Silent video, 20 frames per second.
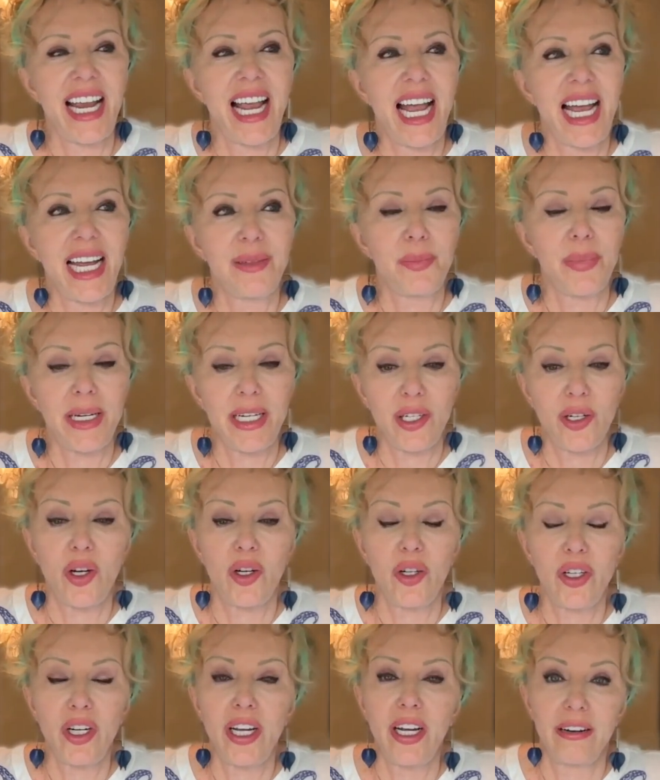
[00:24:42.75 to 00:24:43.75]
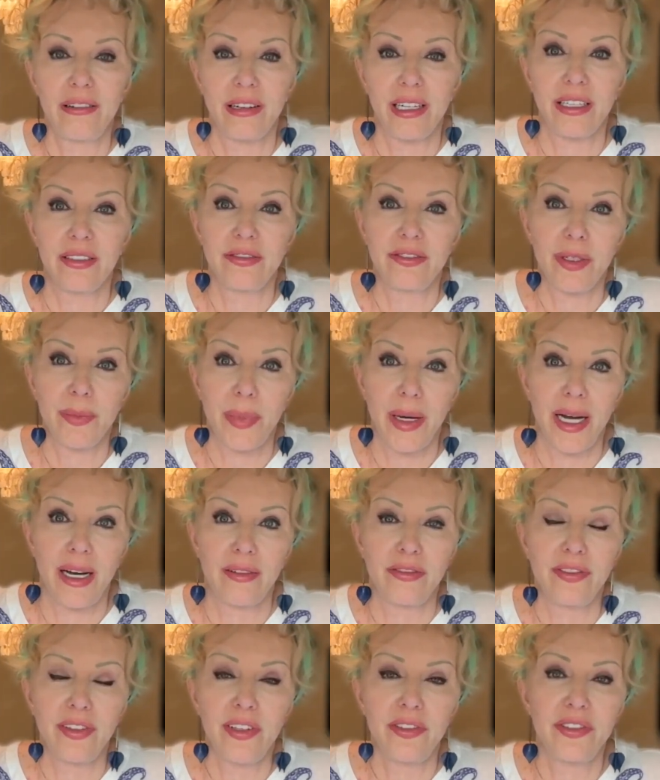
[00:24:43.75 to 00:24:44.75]
had been on her own for
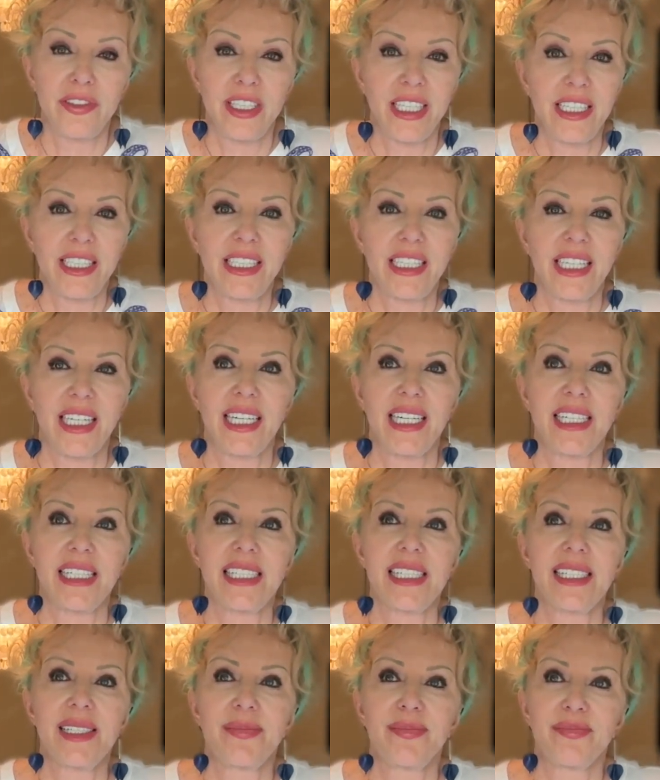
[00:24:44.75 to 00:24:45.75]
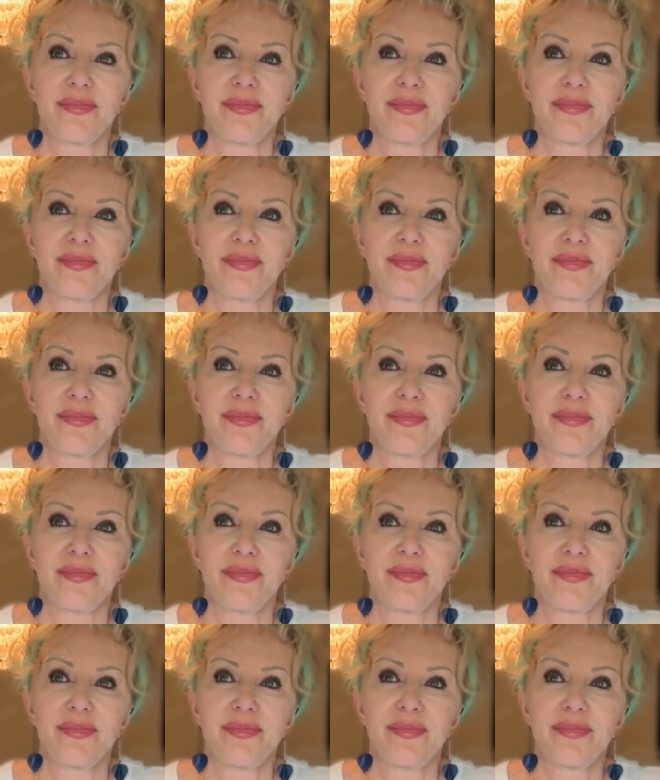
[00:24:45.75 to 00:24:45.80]
about 15 years,